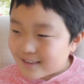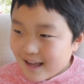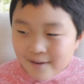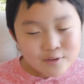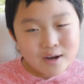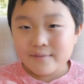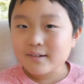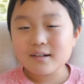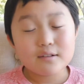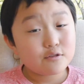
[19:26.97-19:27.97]
Have you ever
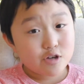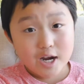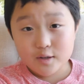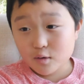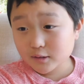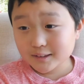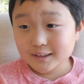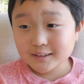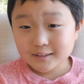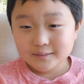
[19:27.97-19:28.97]
heard of dragon
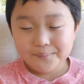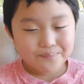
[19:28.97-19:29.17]
horses?